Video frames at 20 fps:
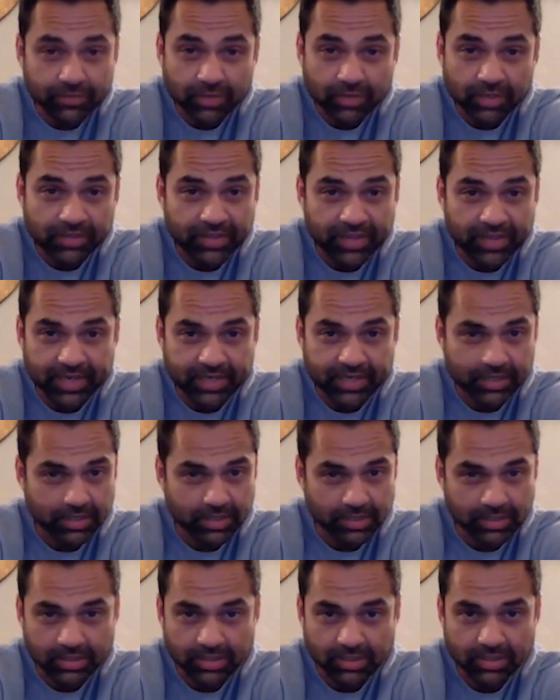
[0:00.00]
to the
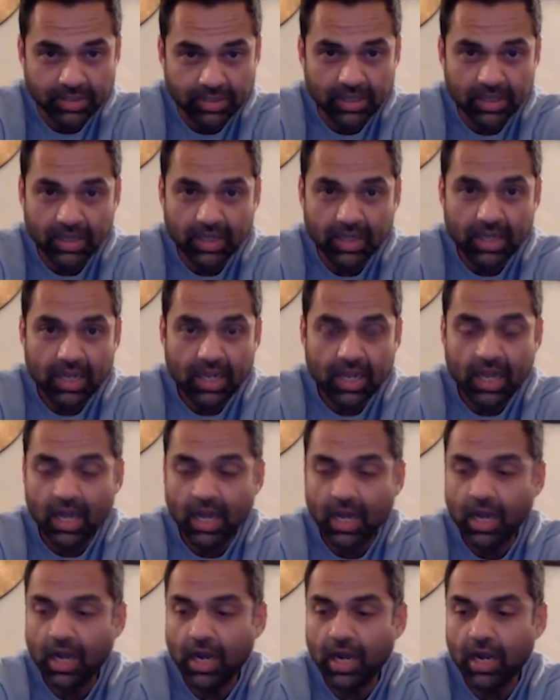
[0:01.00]
theaters.
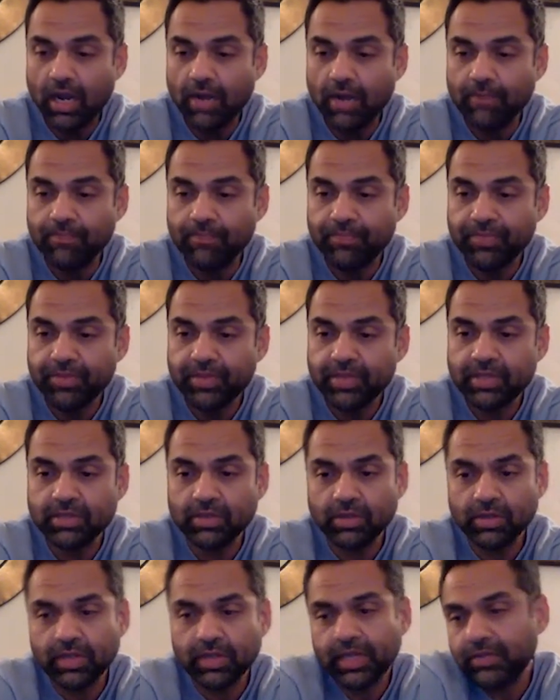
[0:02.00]

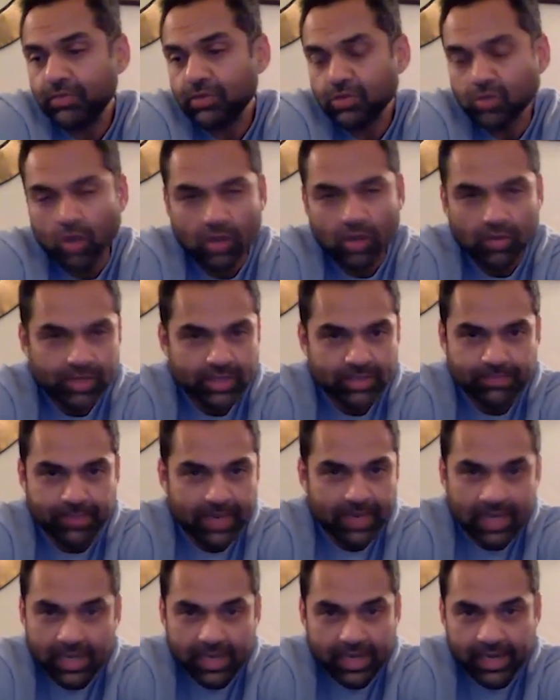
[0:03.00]
So it was always
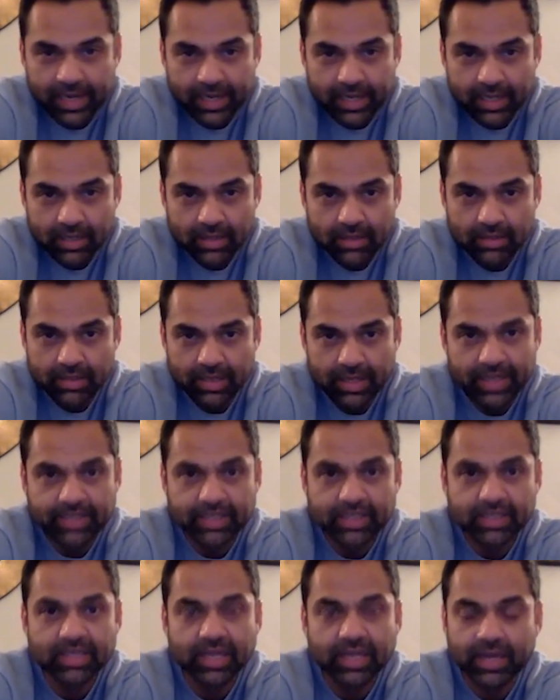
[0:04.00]
building. It
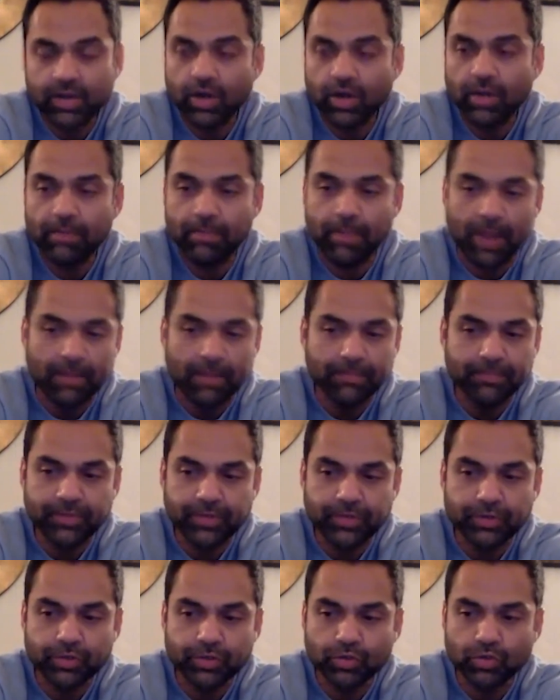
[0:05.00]
just said it got a bump
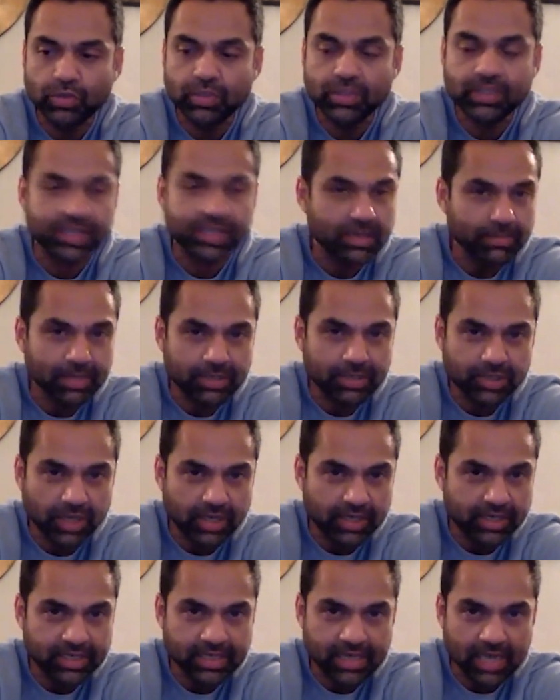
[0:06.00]
due to the cinema
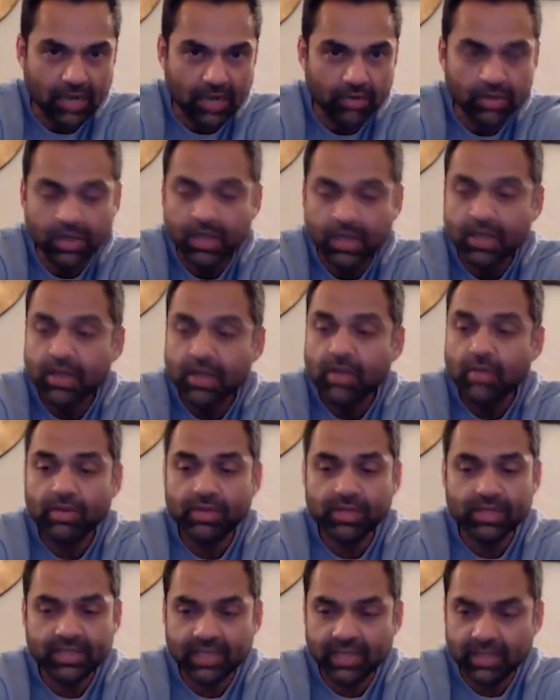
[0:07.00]
shutting down. When
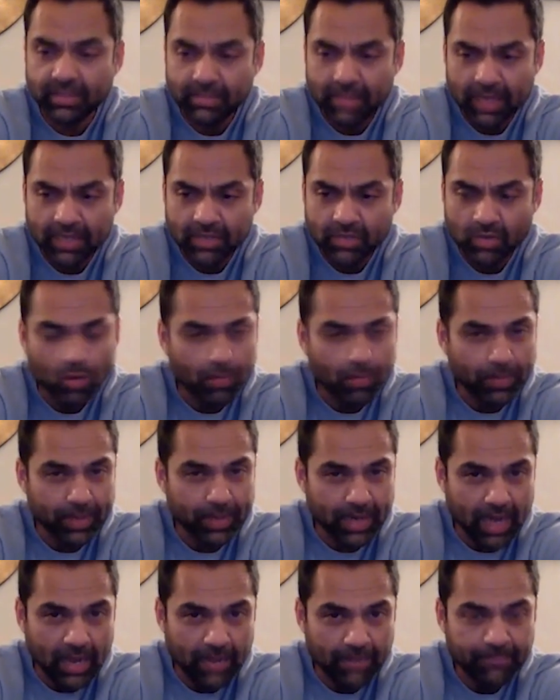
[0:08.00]
the cinemas
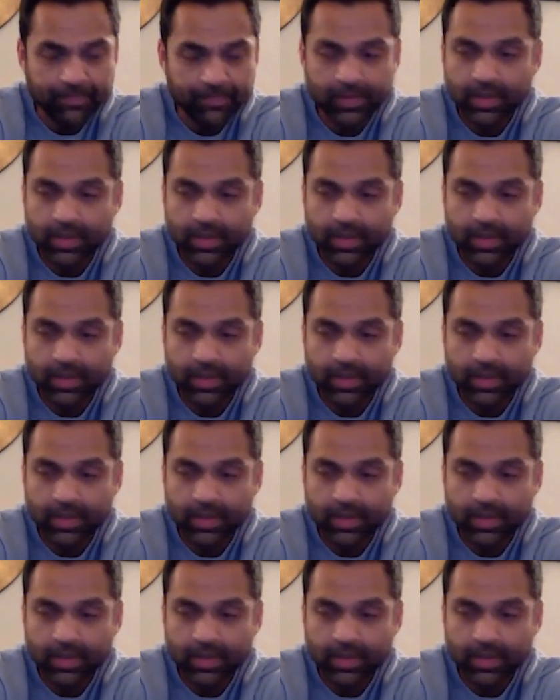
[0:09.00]
open up,